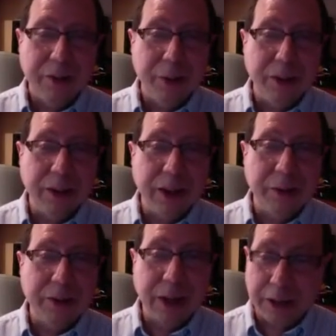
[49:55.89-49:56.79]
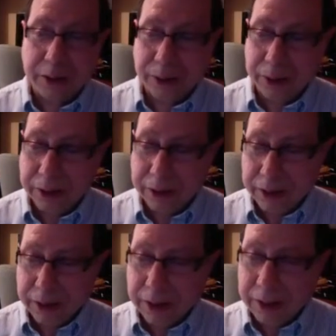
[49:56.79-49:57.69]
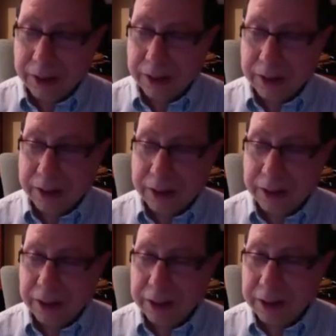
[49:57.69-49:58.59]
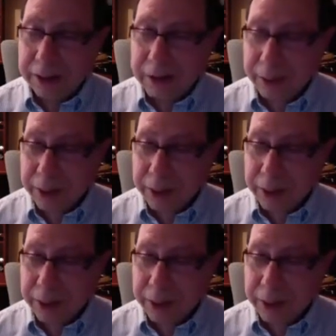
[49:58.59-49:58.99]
So we think that was kind of cool. Let's